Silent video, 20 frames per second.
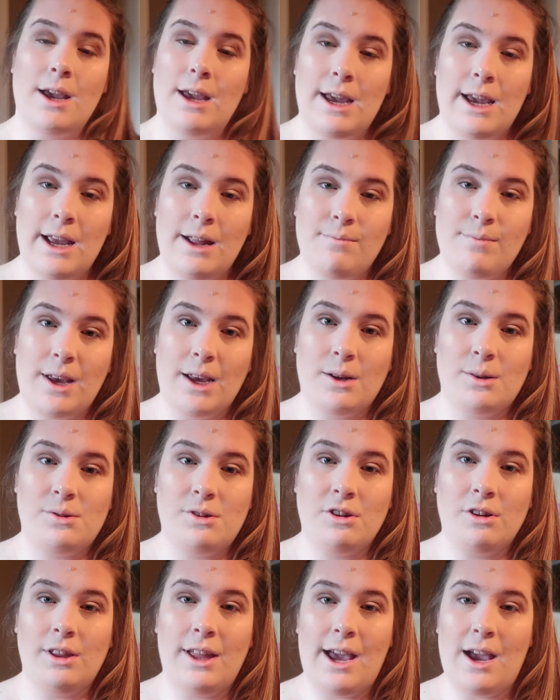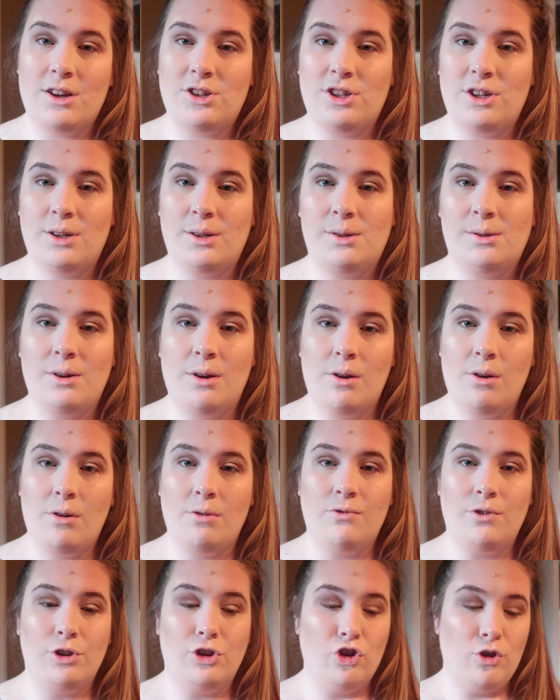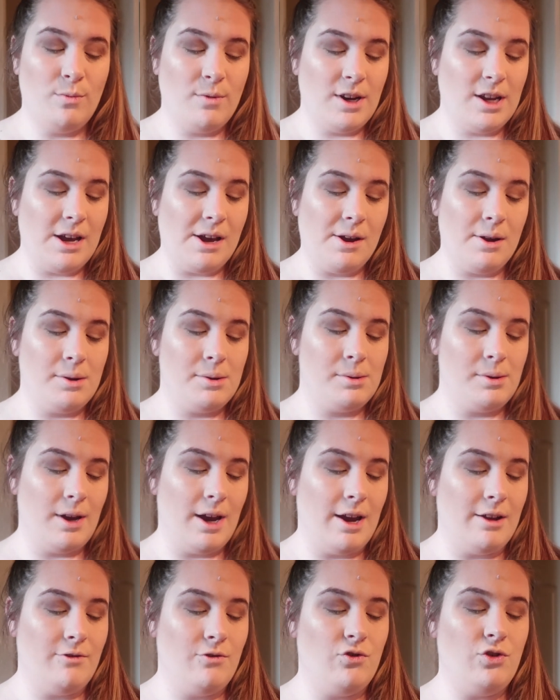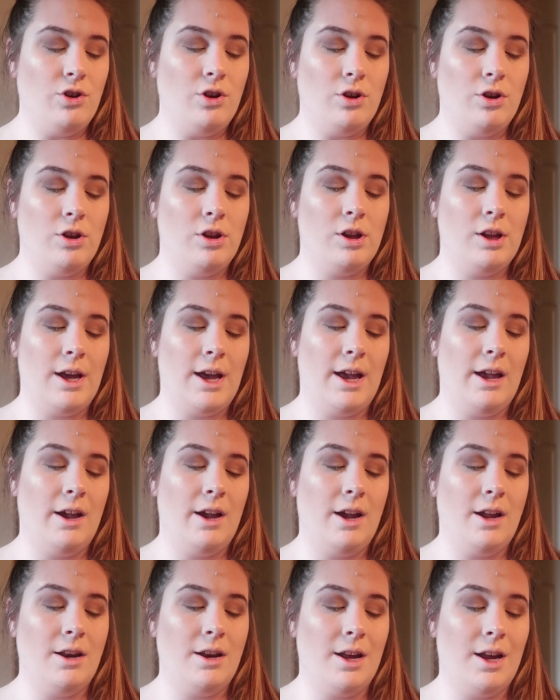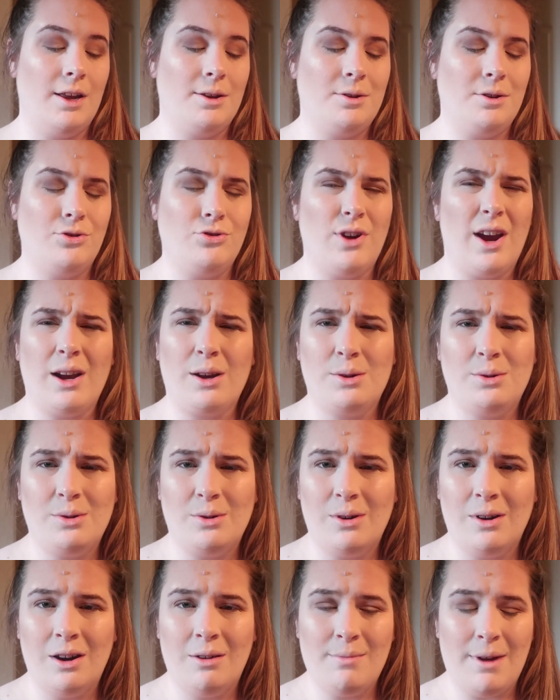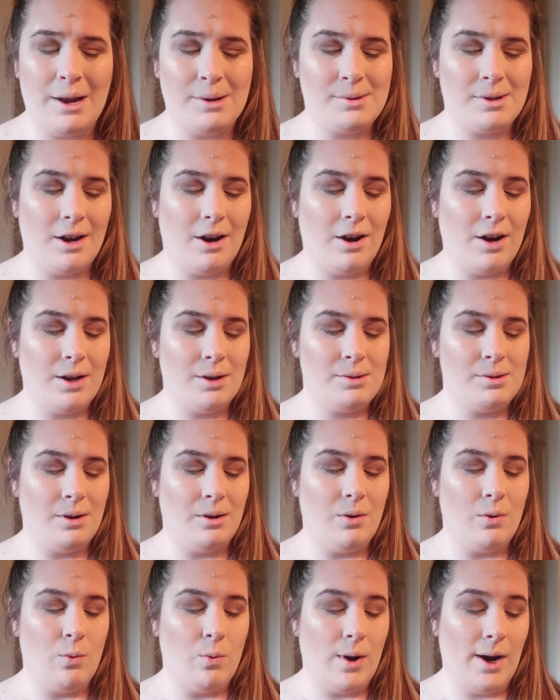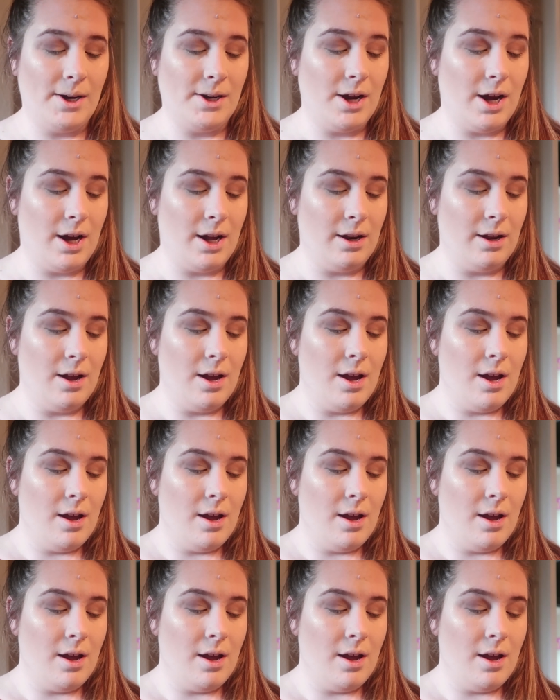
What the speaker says: It makes your lashes so voluminous and full, and it's a drugstore mascara, so why not?